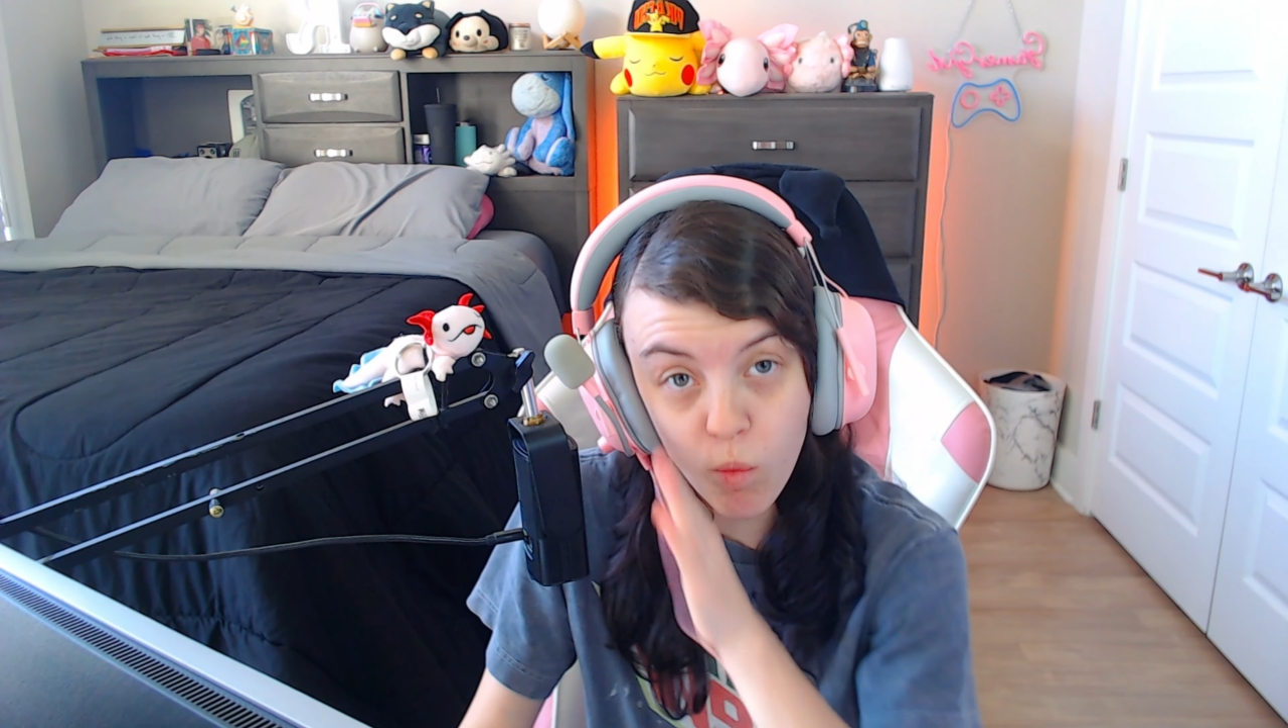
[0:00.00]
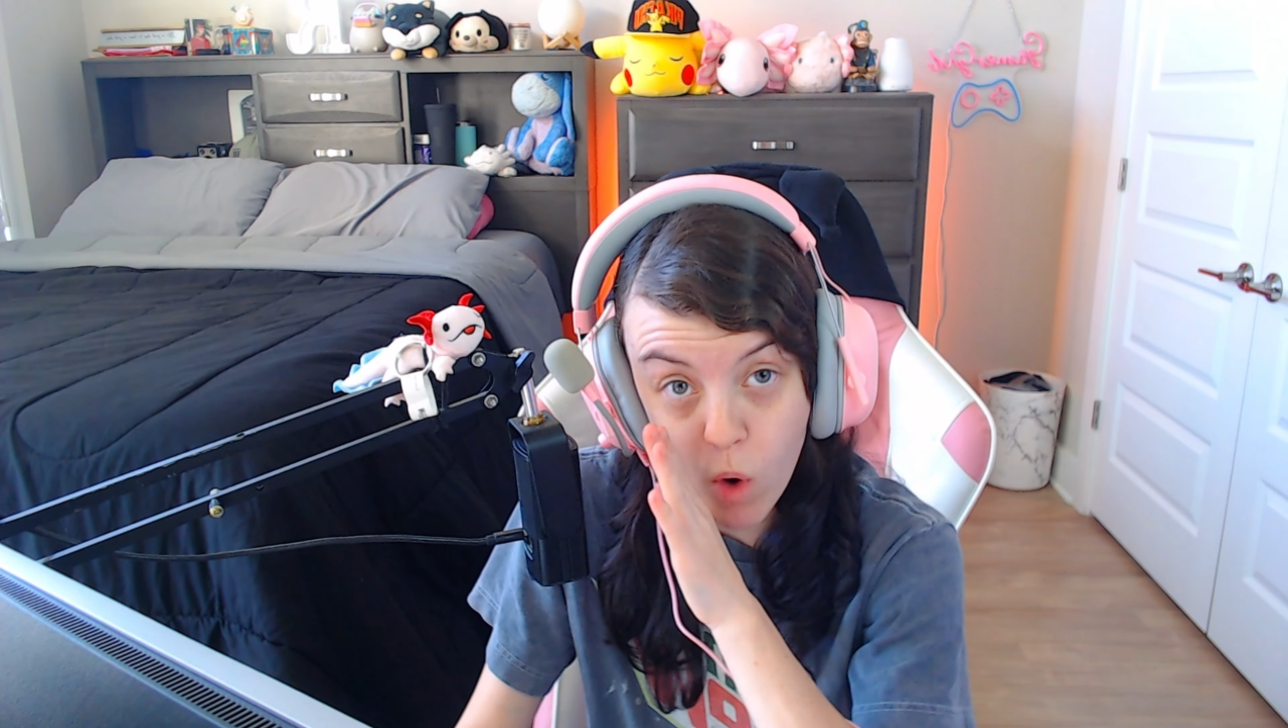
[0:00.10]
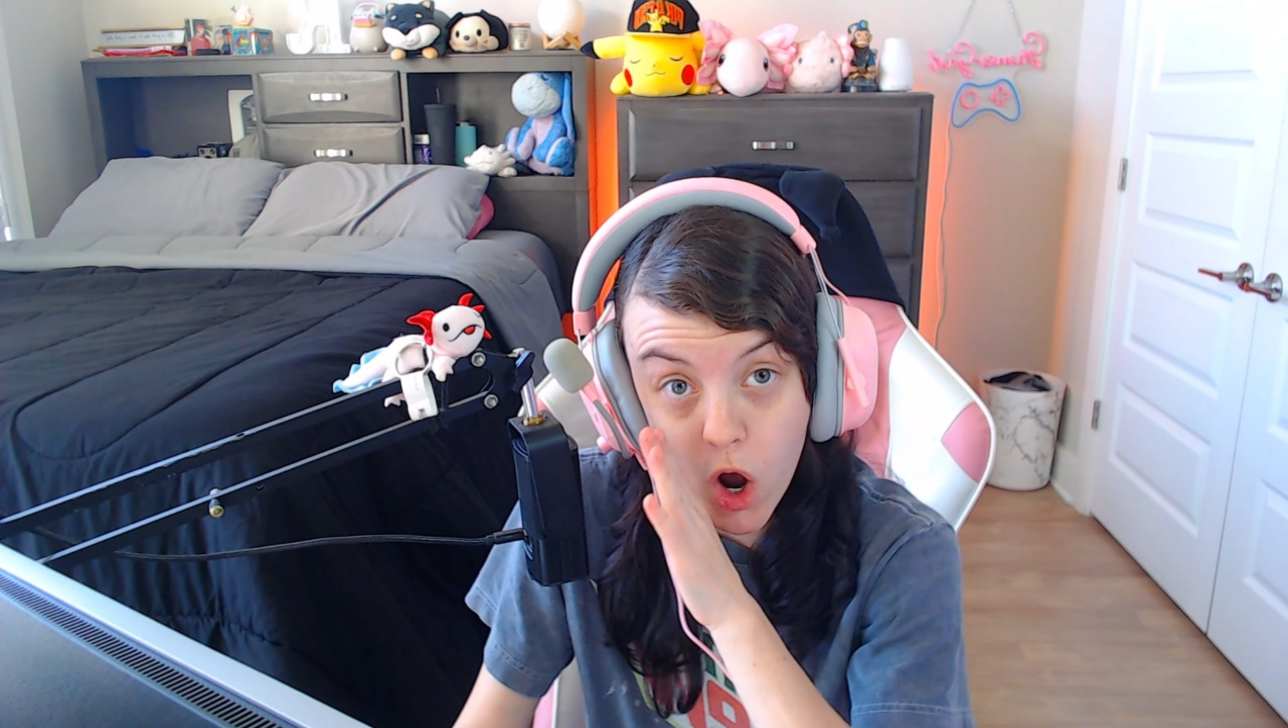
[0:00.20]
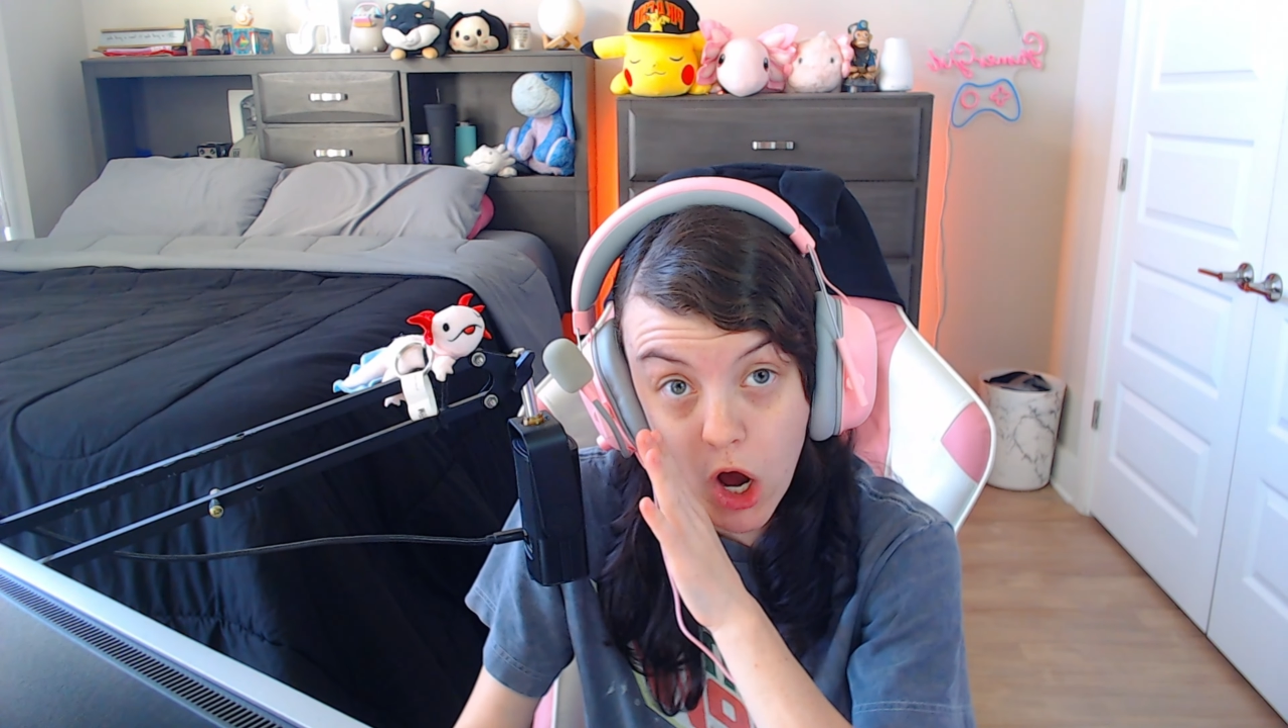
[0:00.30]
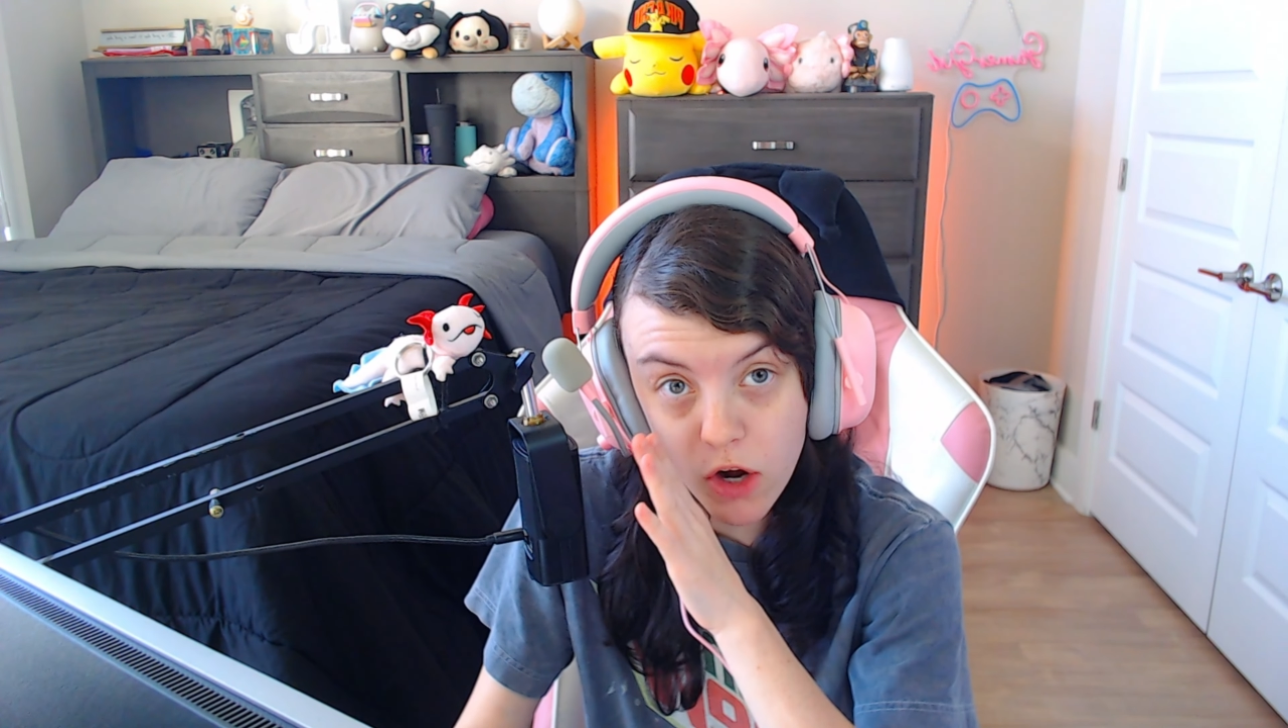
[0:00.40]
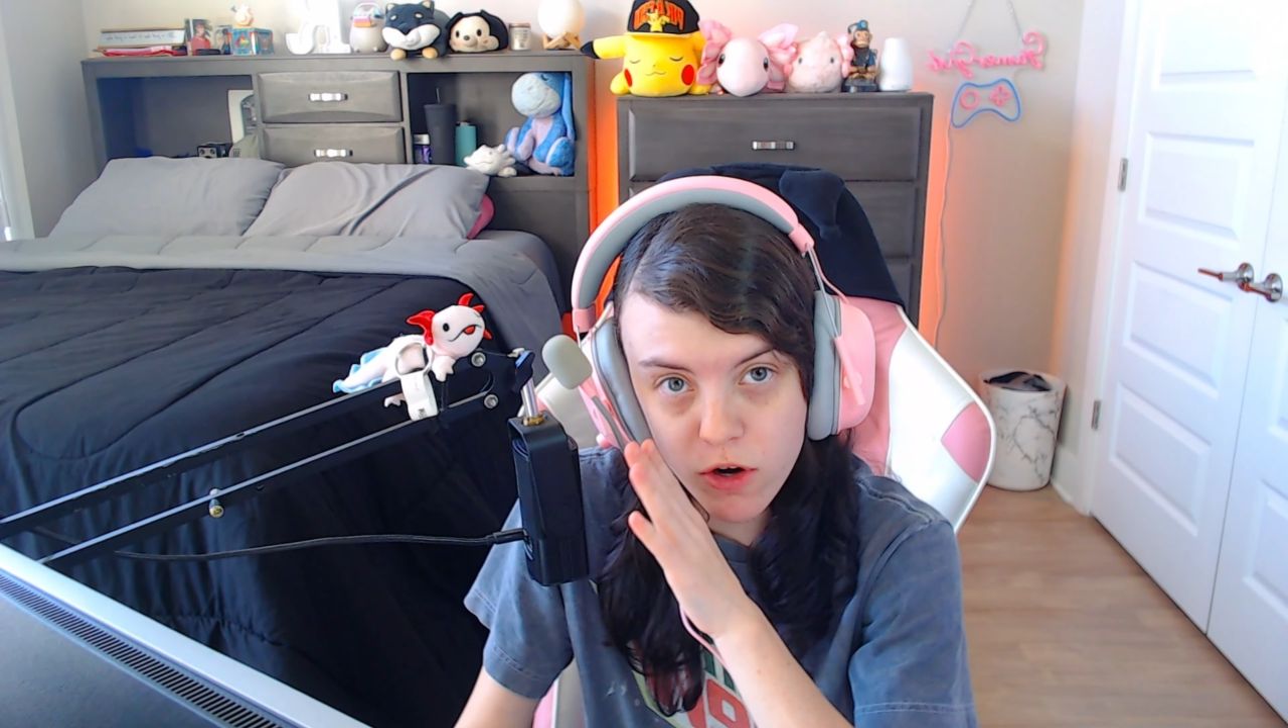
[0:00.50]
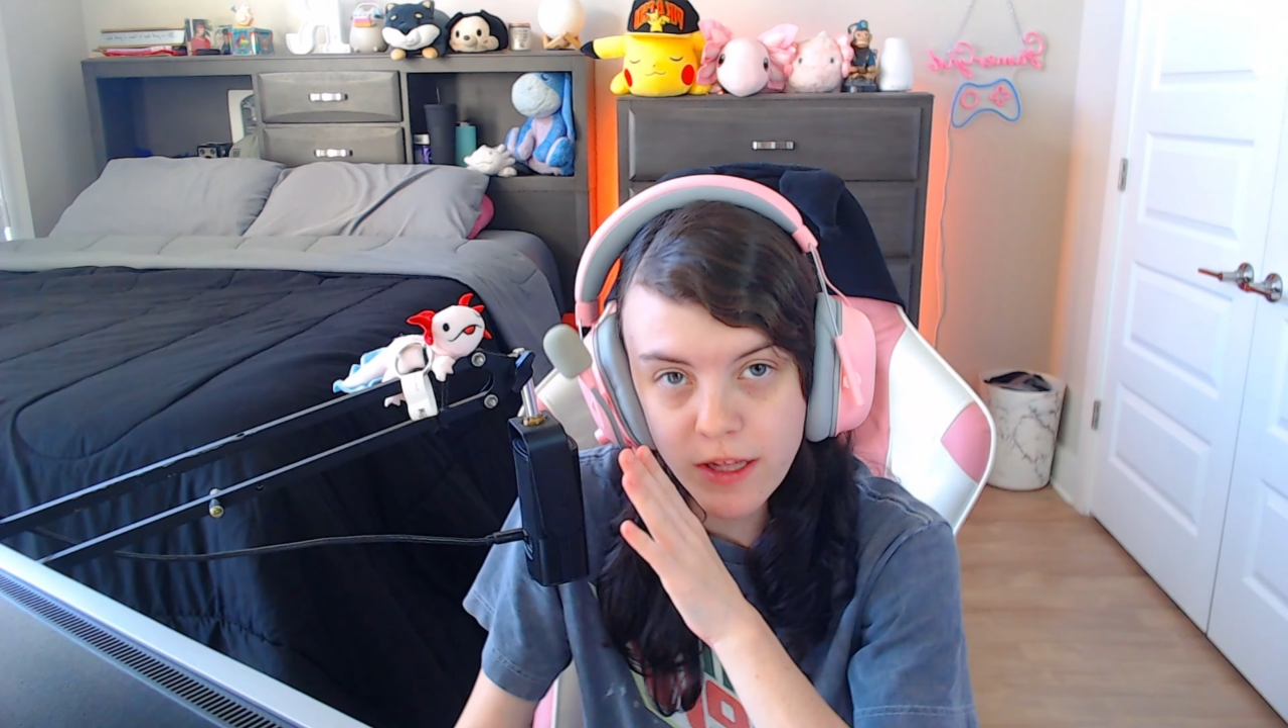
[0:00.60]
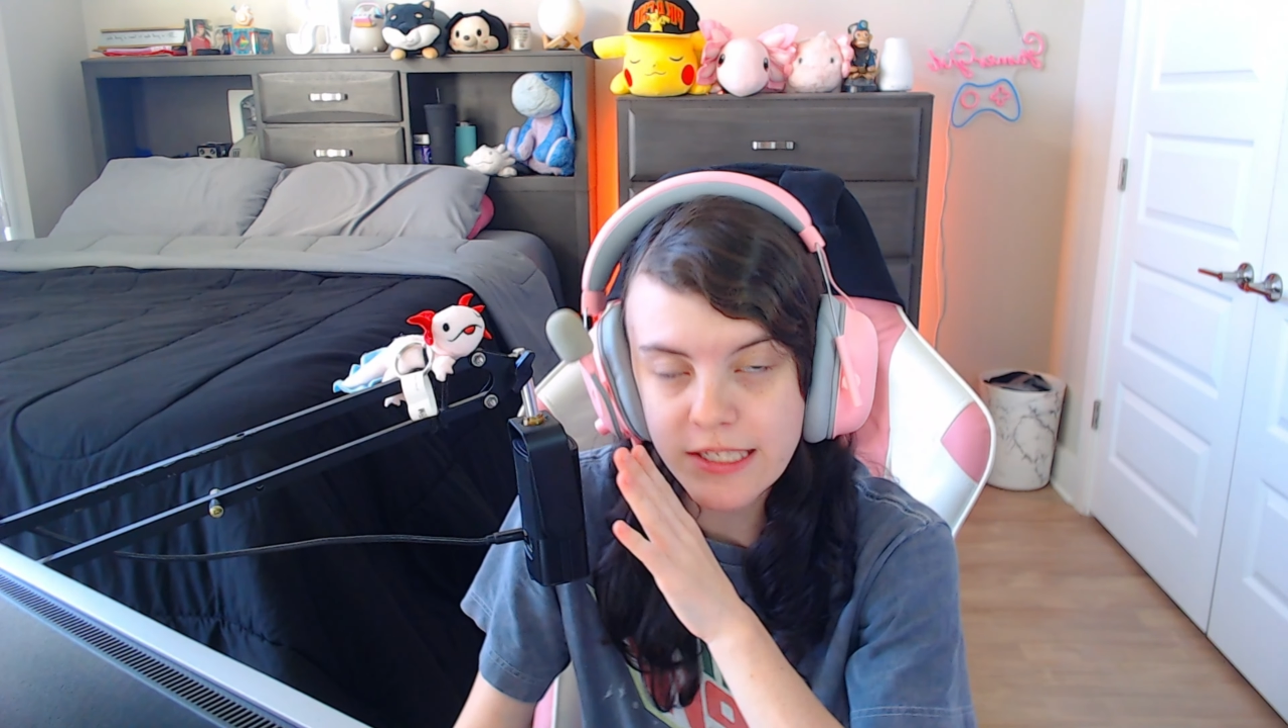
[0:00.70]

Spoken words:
water,